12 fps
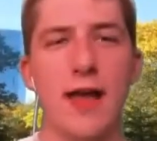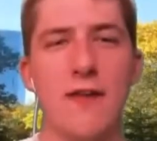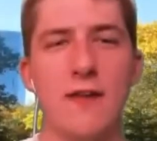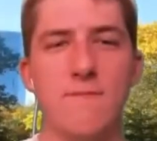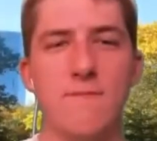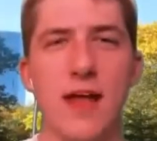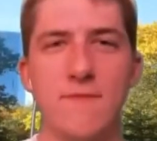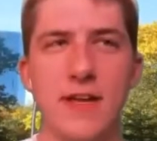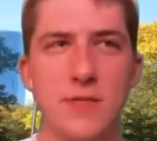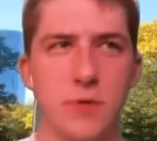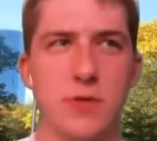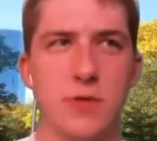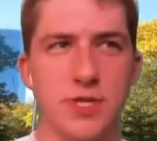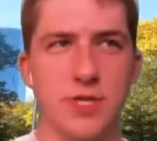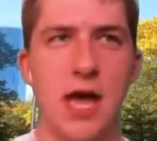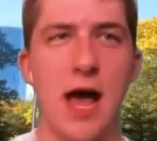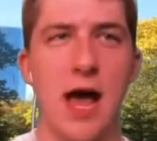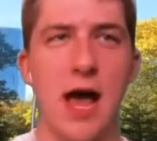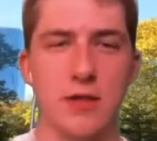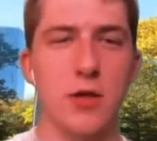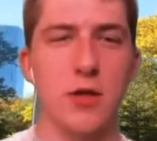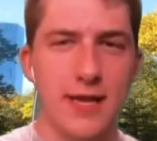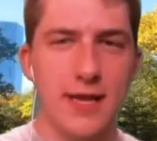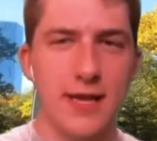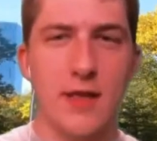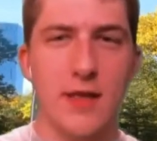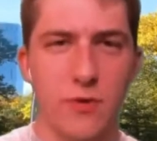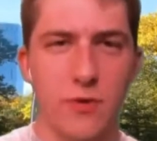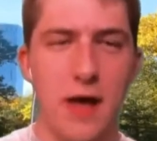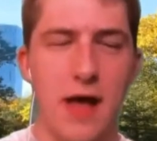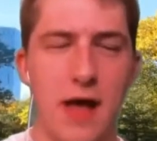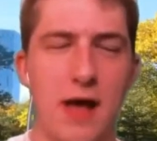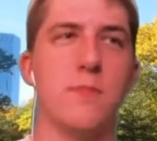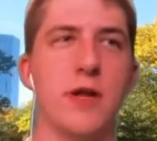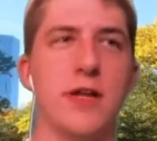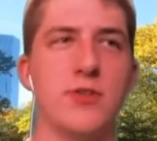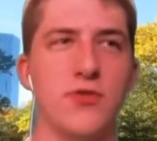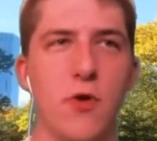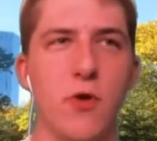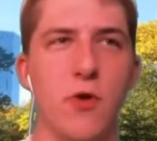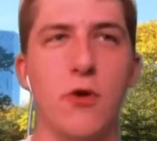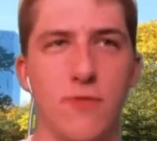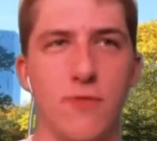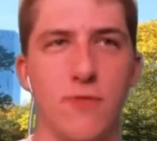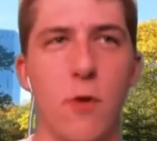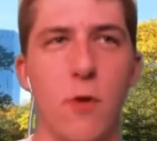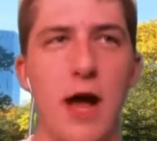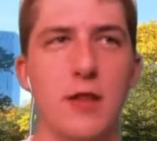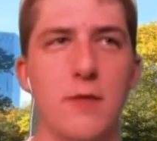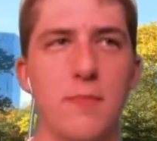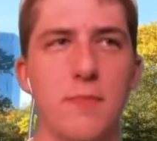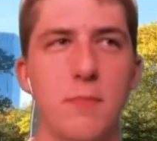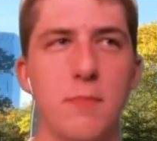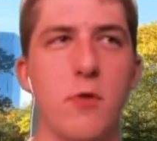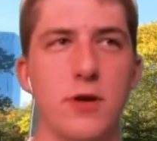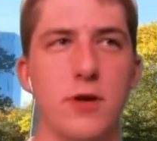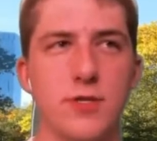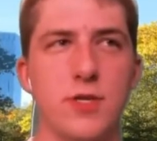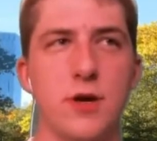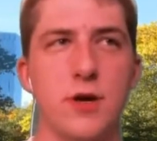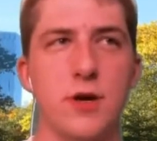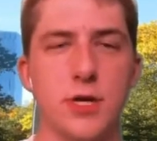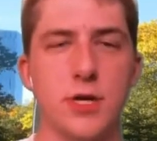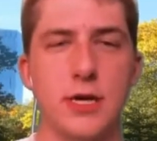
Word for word: And and Facebook stock luckily has rebounded, but it struggled for a while, and people were concerned.